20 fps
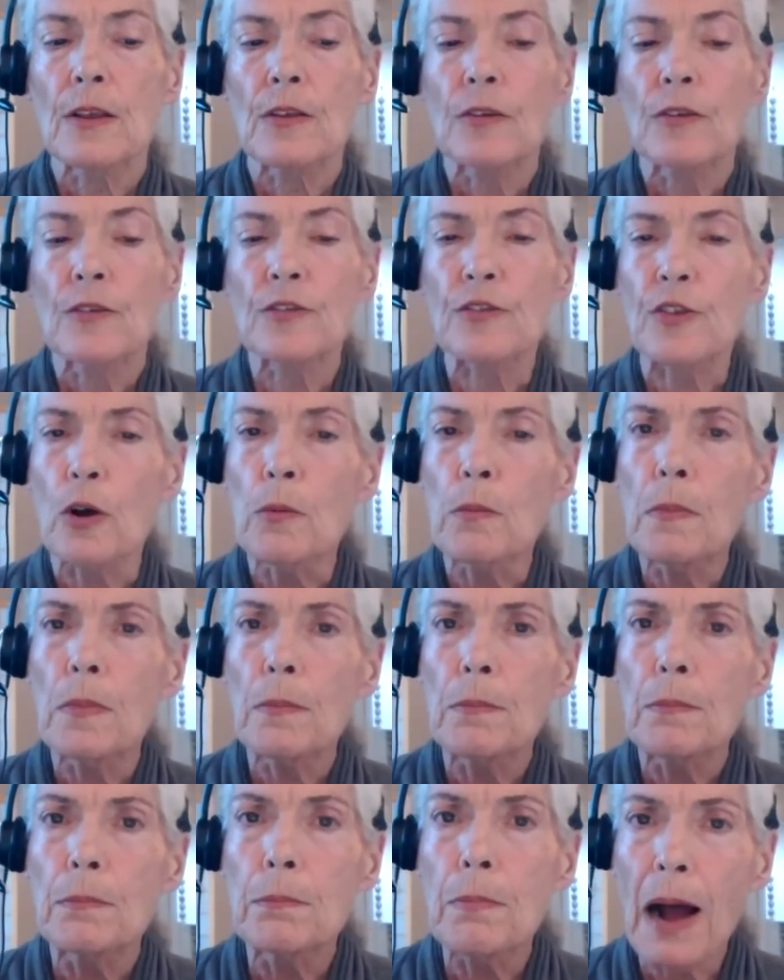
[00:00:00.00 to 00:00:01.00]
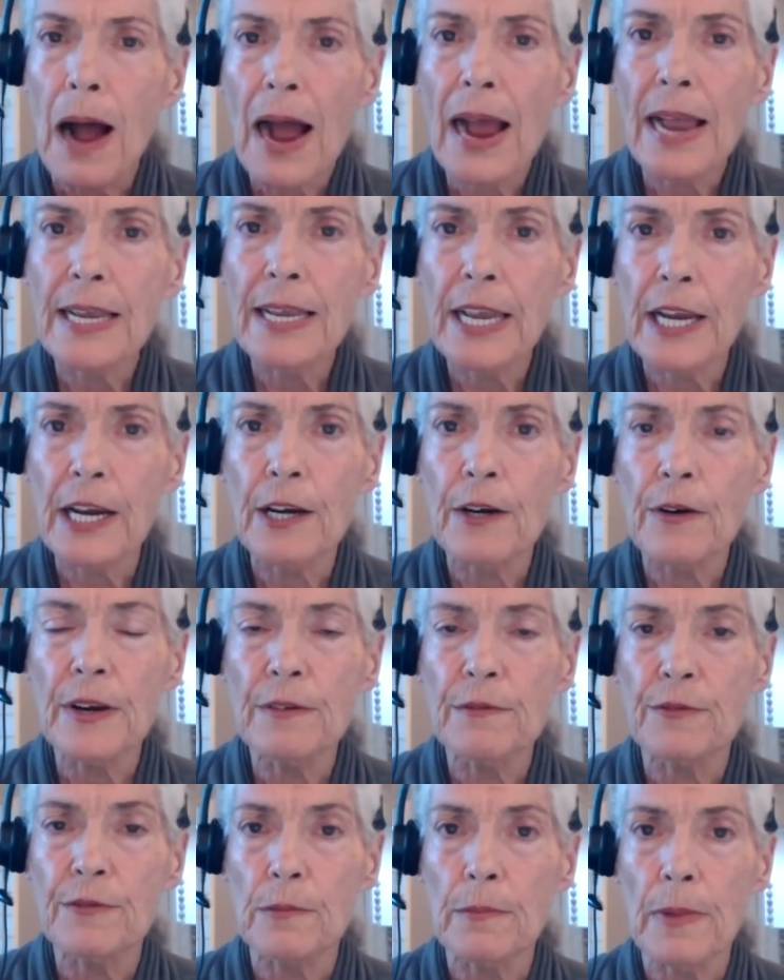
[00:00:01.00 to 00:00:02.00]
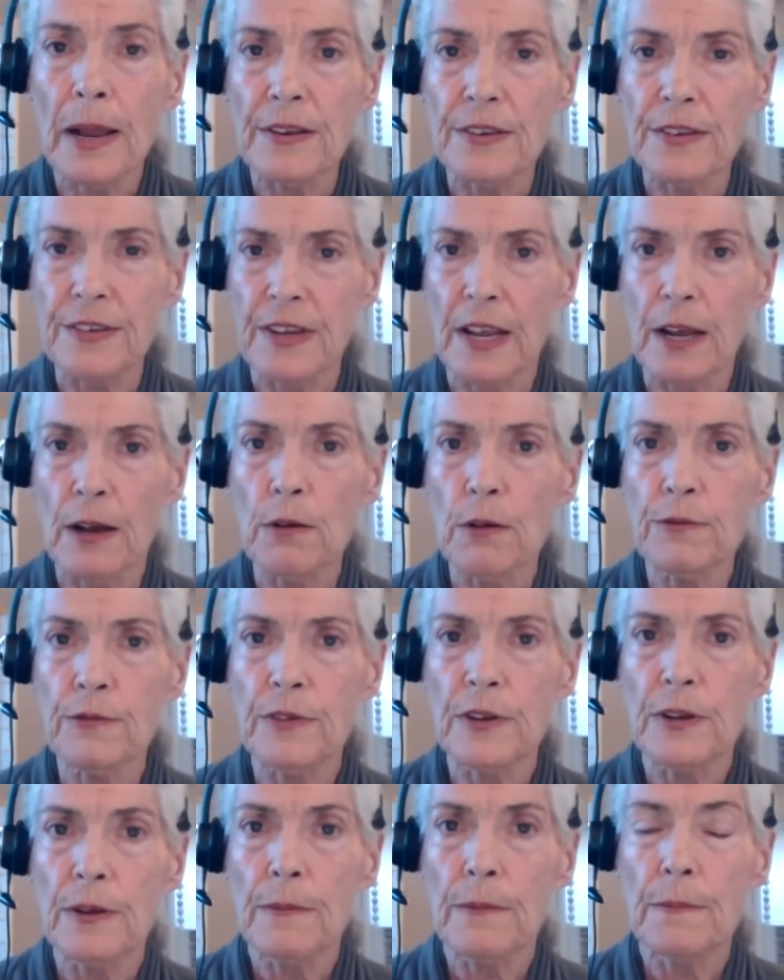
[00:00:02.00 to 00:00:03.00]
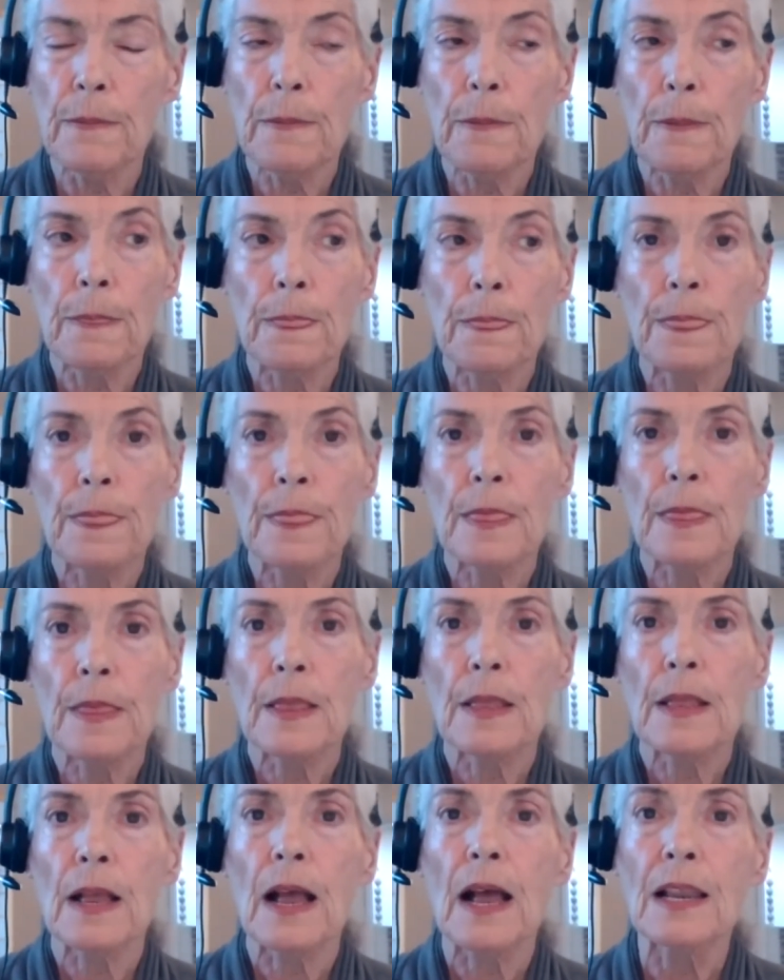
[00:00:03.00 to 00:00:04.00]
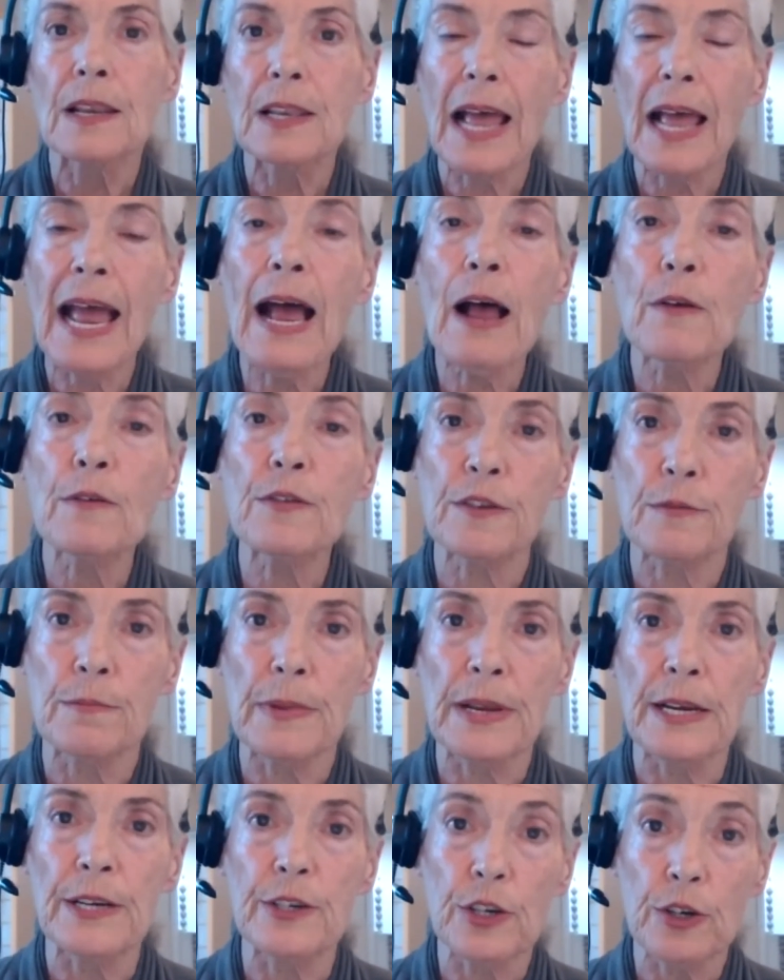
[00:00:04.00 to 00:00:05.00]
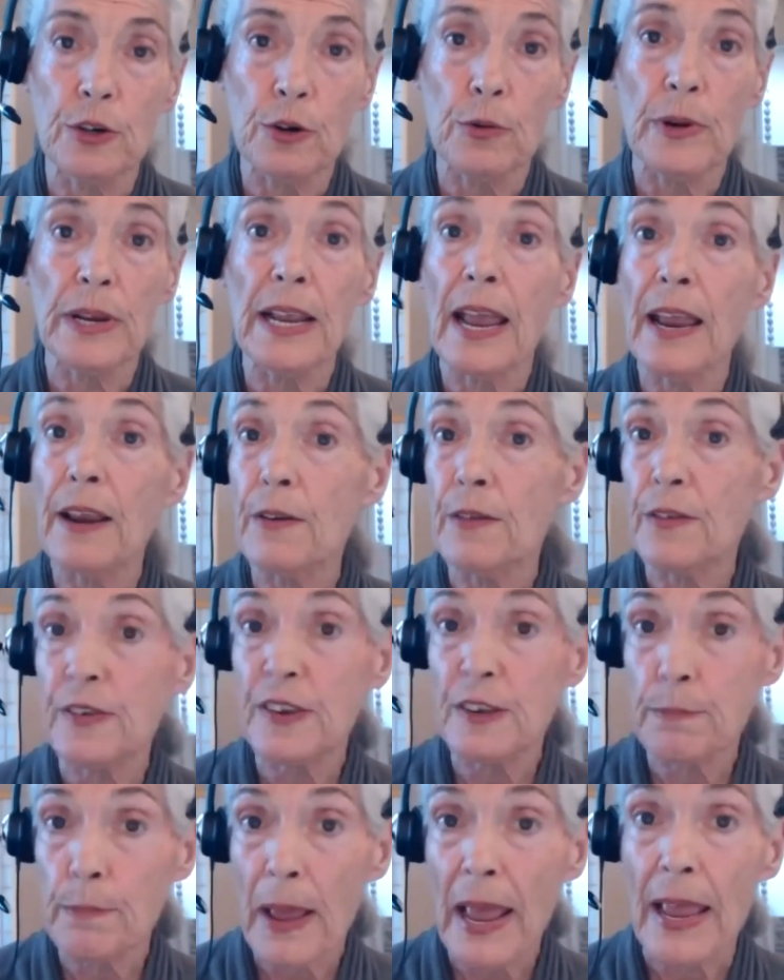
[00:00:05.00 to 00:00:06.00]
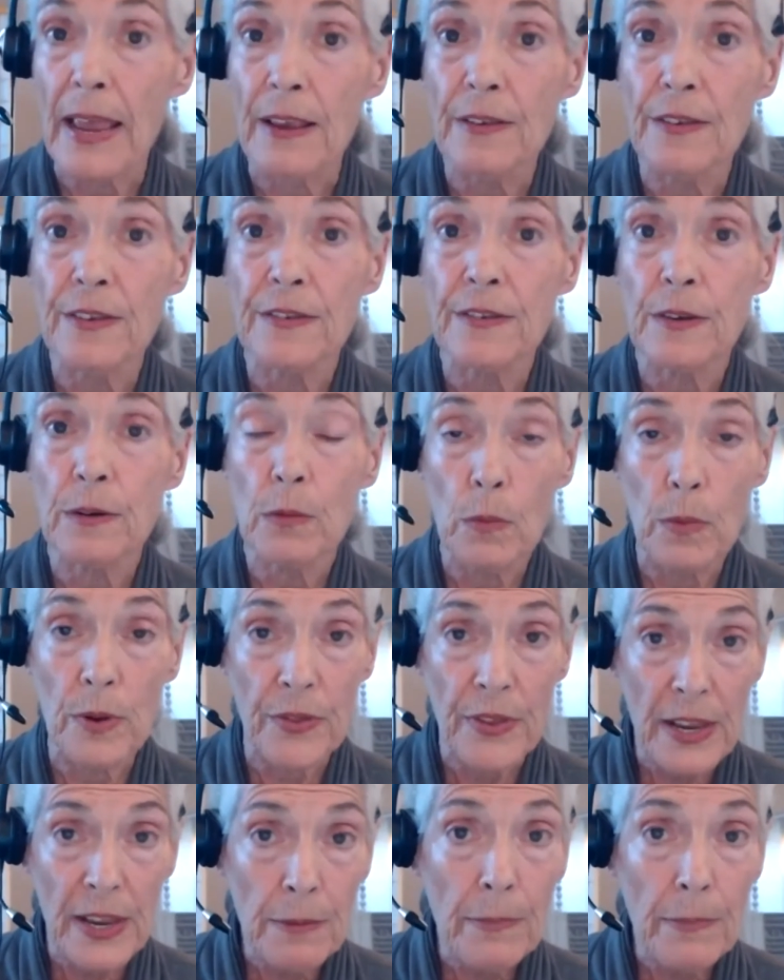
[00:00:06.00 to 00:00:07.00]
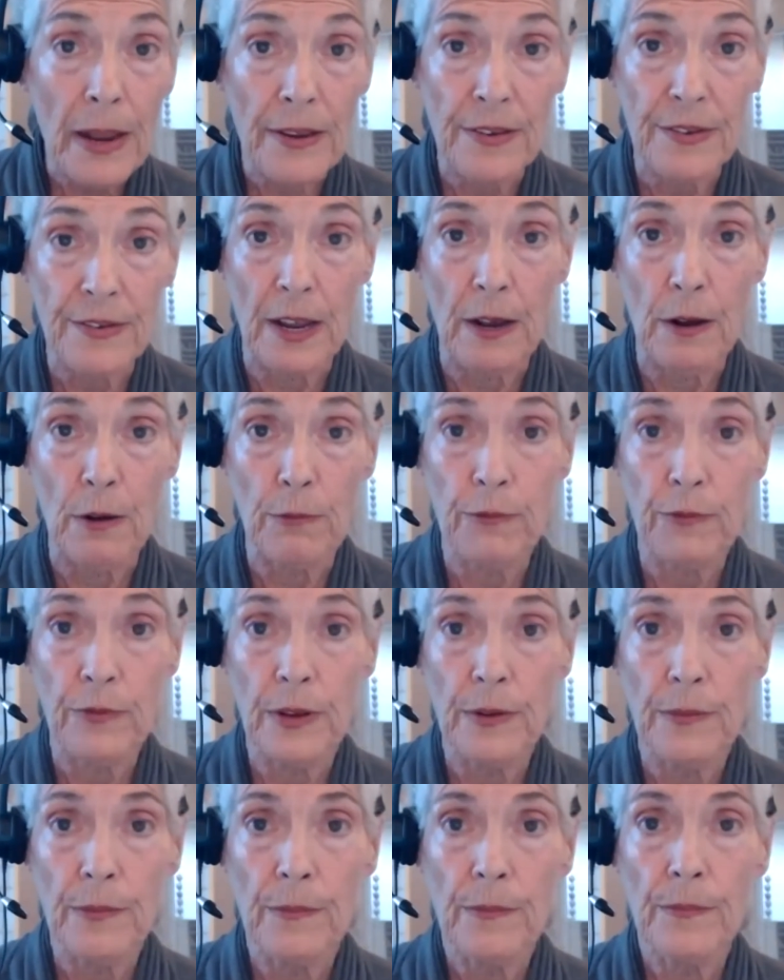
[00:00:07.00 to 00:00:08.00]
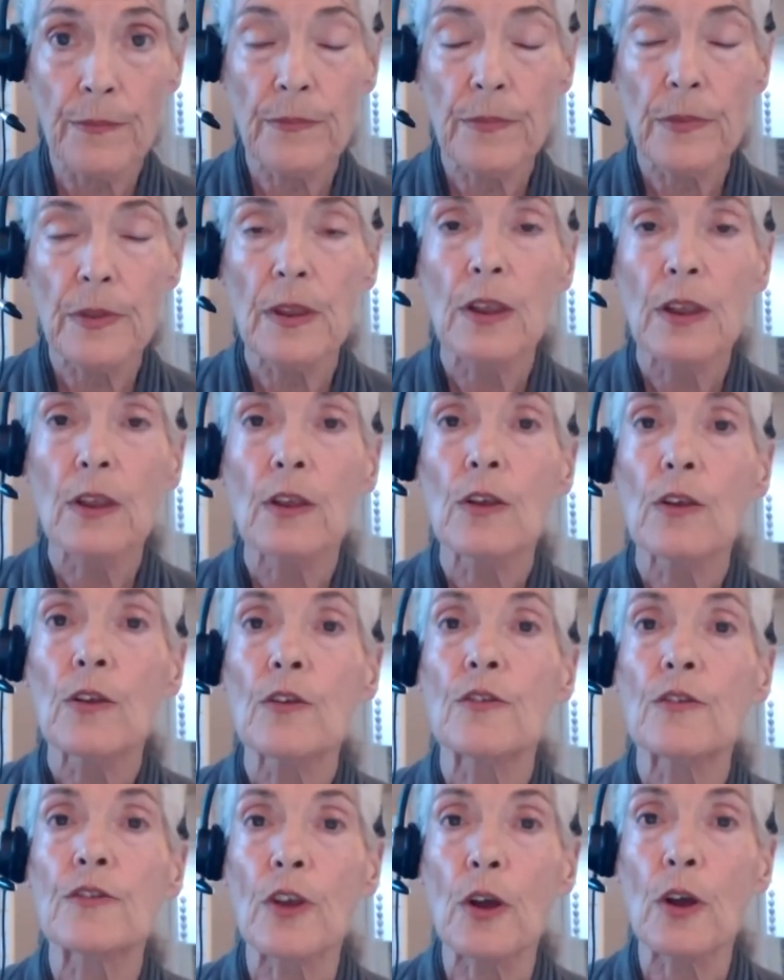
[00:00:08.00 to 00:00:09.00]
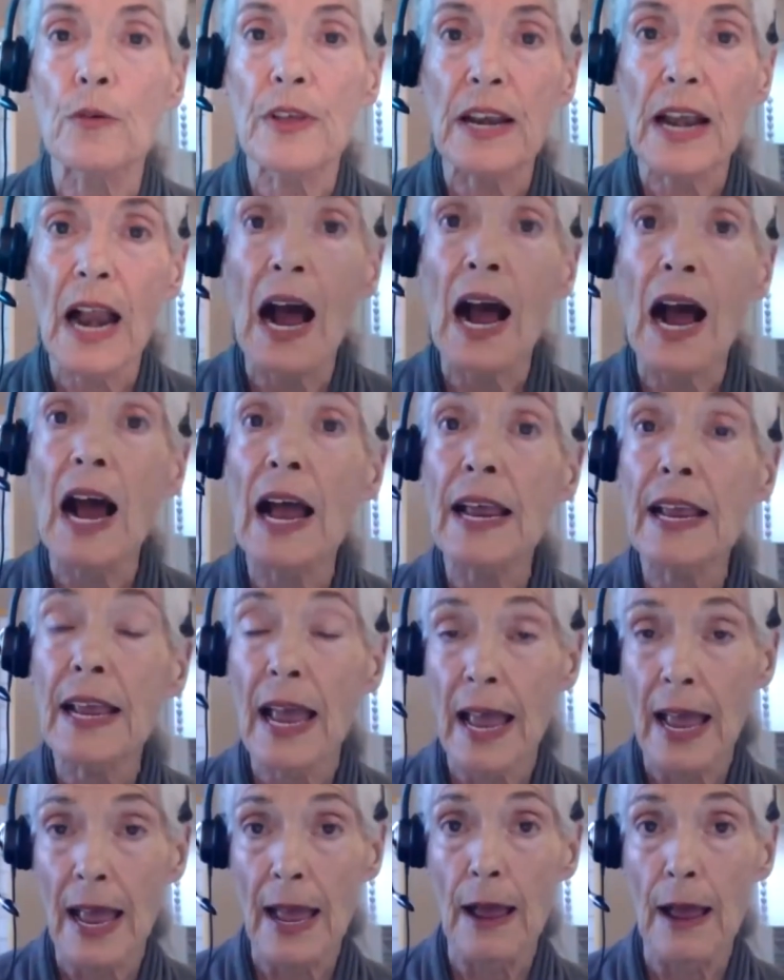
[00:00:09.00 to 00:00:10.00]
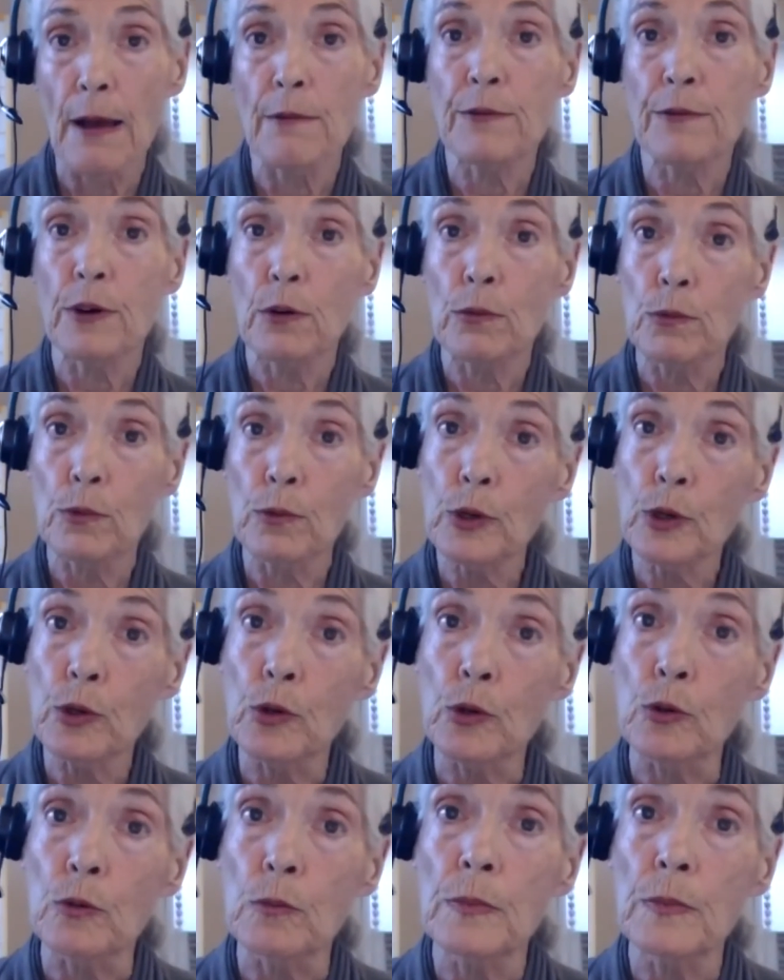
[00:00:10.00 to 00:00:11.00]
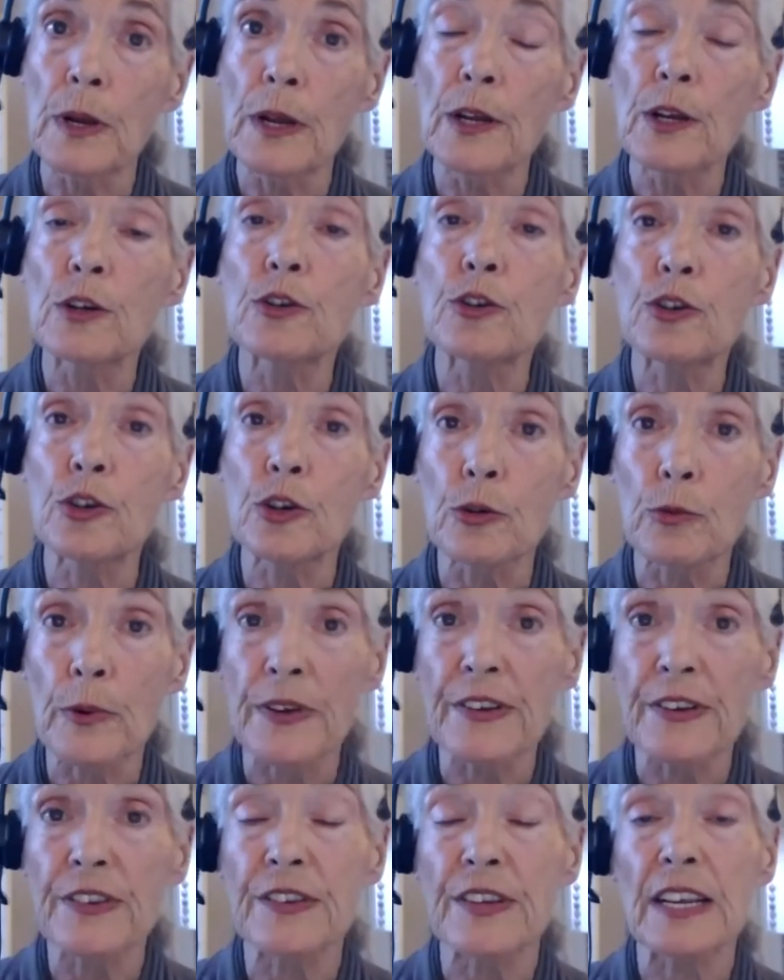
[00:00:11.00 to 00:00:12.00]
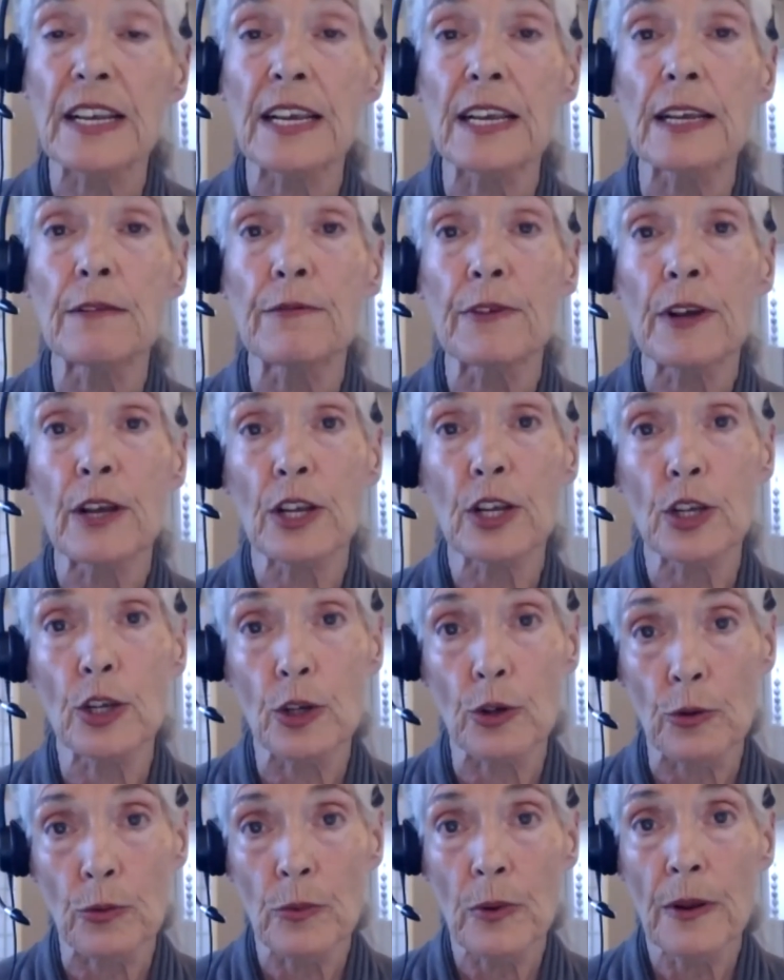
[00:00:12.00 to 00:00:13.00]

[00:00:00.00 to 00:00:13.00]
So my caring for myself allows me to create space within myself so that I have room to receive you.